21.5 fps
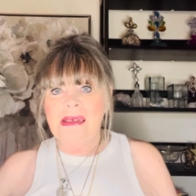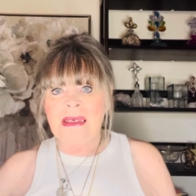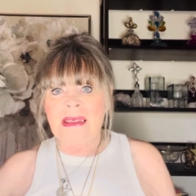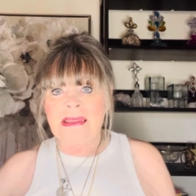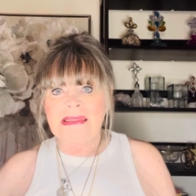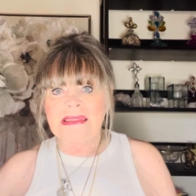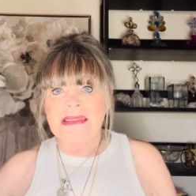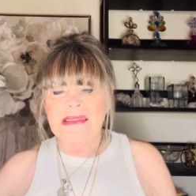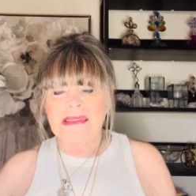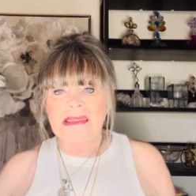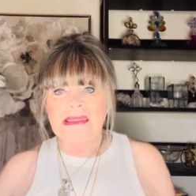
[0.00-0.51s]
And
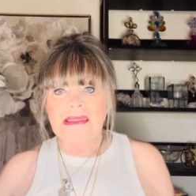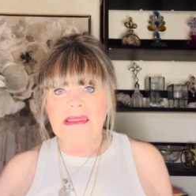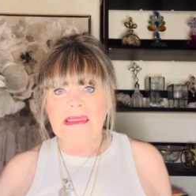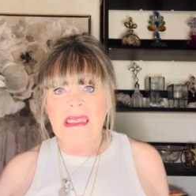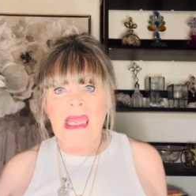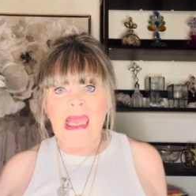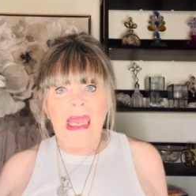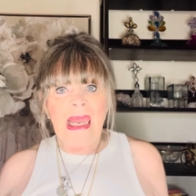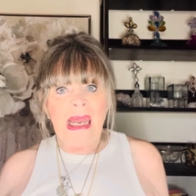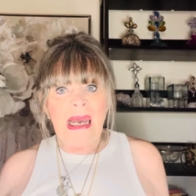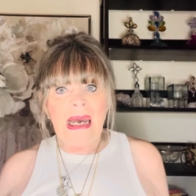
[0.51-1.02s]
I said,
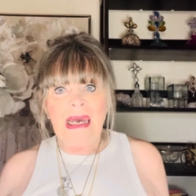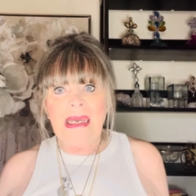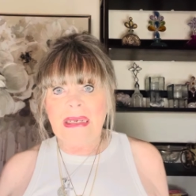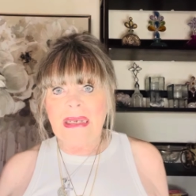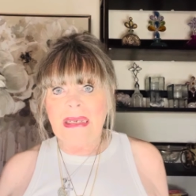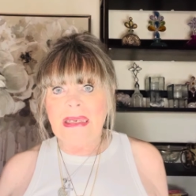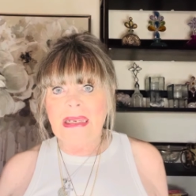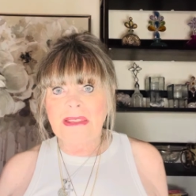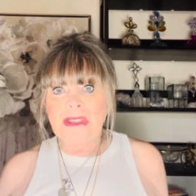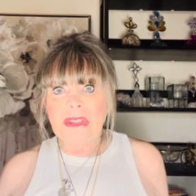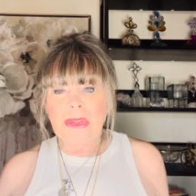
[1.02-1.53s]
how
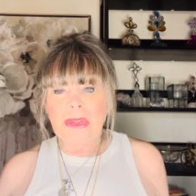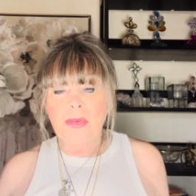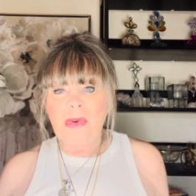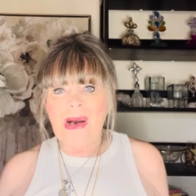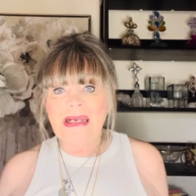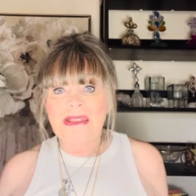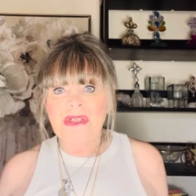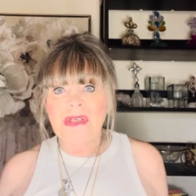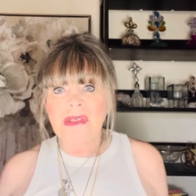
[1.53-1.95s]
did I do what?